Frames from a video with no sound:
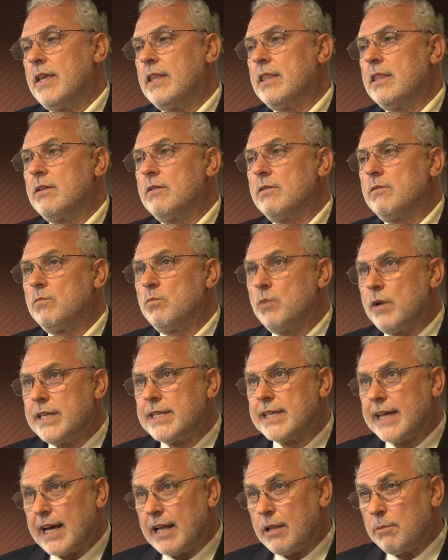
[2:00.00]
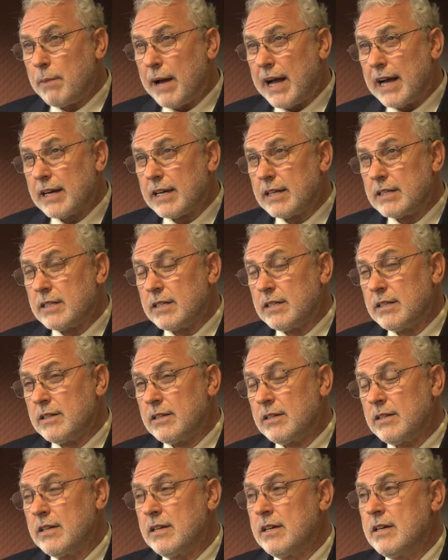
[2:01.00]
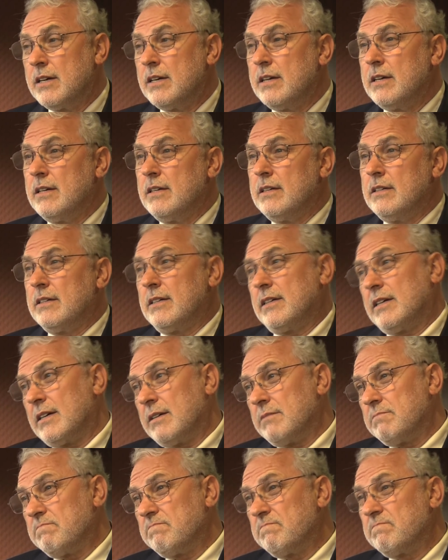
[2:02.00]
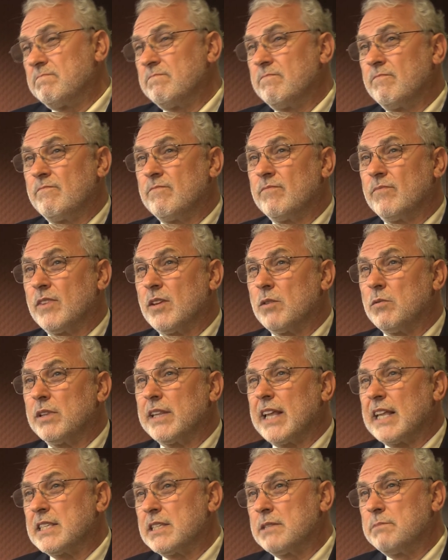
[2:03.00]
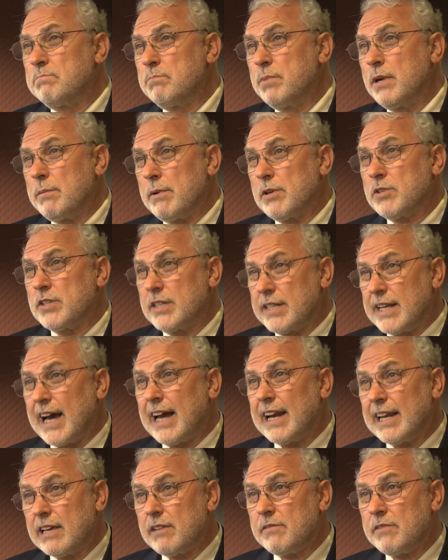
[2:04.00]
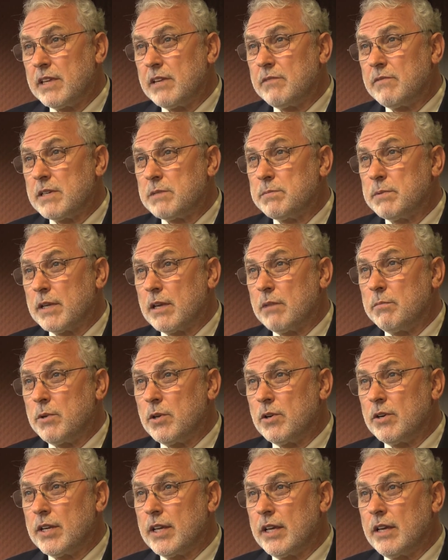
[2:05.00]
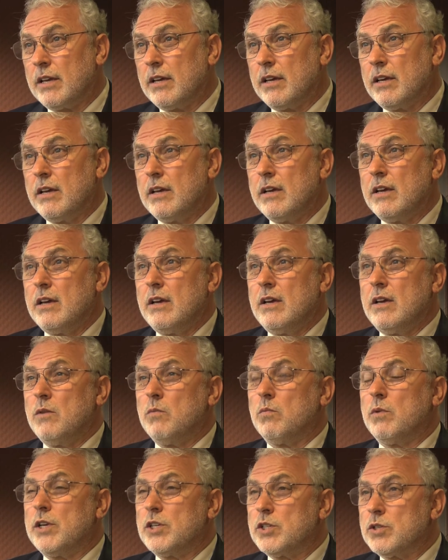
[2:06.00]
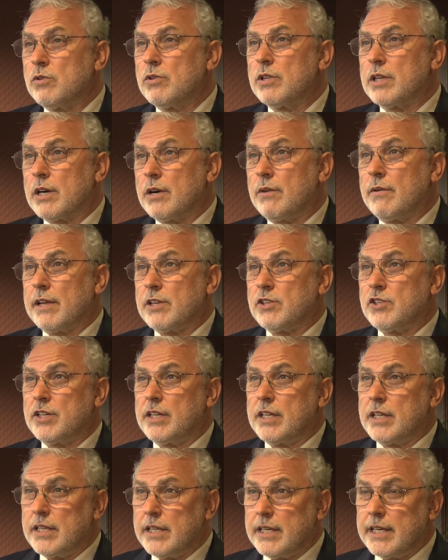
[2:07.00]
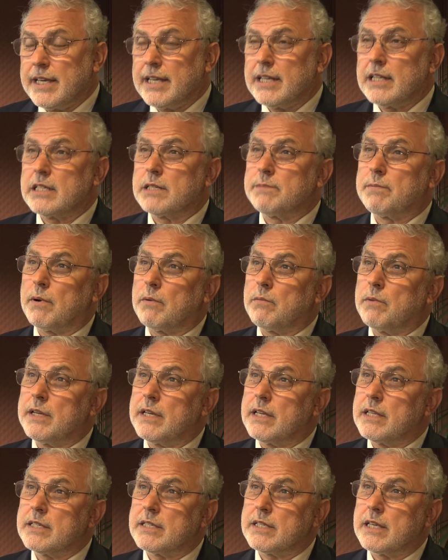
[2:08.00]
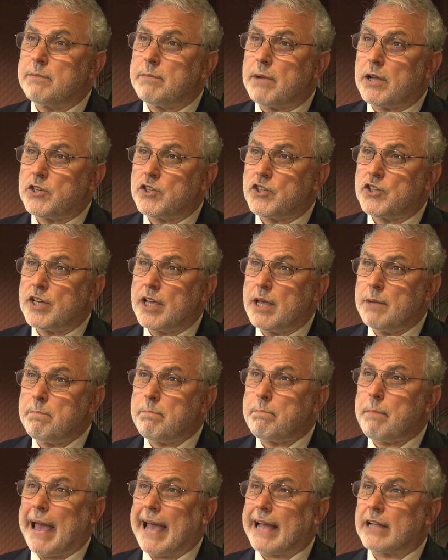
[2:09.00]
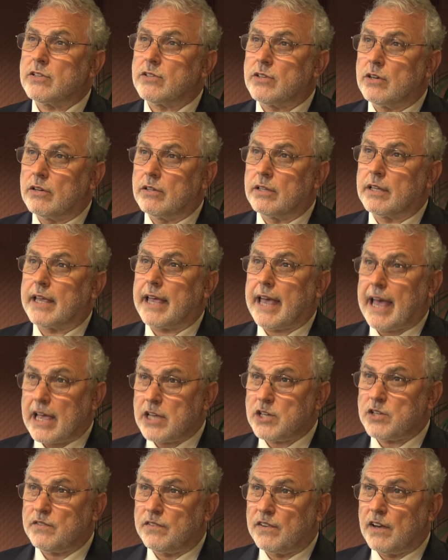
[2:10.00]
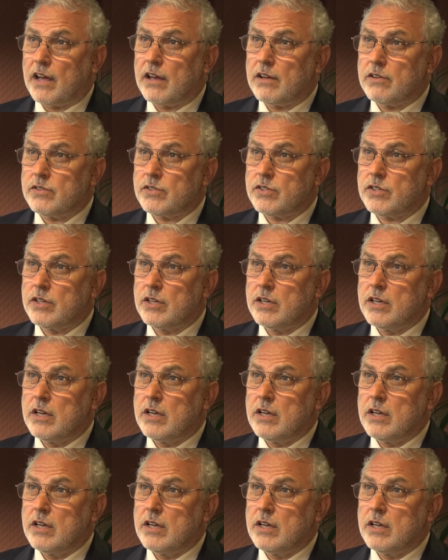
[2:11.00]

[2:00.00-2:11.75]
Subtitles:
In the retail market, well, that's pretty much the darling of the investment community. We saw the correction in yields, but we didn't see much impact on cash flows.